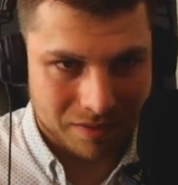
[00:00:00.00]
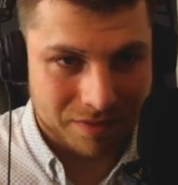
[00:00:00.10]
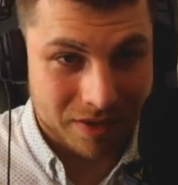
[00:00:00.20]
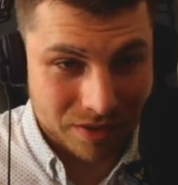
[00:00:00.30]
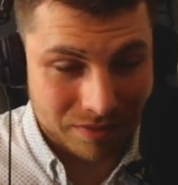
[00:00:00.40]

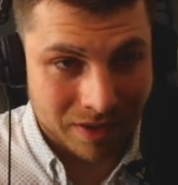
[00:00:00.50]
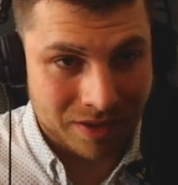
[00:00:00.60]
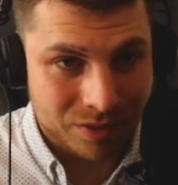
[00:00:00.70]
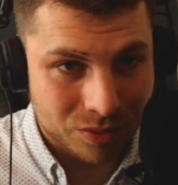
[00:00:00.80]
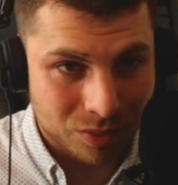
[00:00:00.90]
first one is
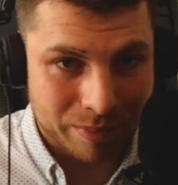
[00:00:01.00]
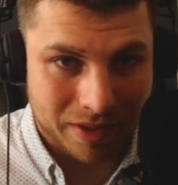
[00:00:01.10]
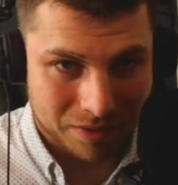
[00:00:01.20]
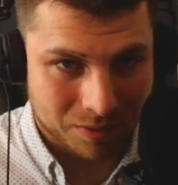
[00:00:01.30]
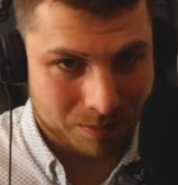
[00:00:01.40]
stupid.
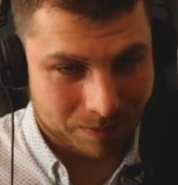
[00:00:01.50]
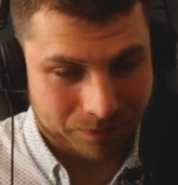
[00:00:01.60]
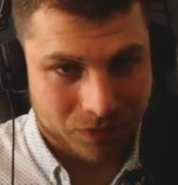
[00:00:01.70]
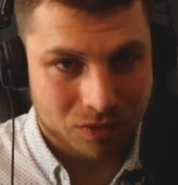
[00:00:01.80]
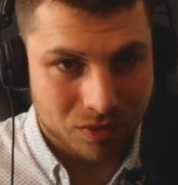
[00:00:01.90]

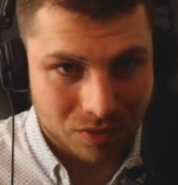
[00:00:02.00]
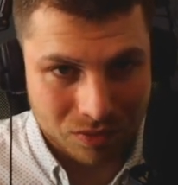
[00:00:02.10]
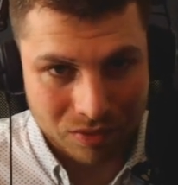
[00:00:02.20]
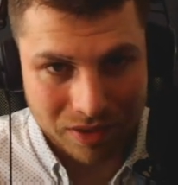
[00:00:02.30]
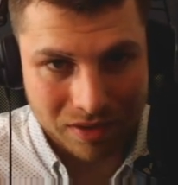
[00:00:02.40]
Don't
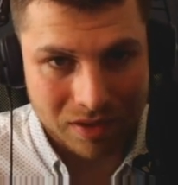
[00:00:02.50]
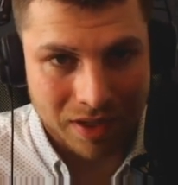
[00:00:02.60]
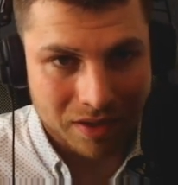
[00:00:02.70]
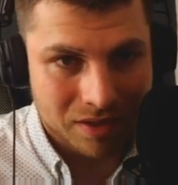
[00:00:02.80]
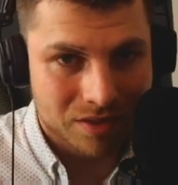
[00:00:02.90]
do it like
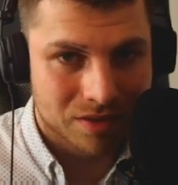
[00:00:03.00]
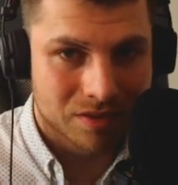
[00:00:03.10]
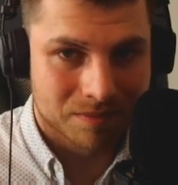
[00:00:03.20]
this.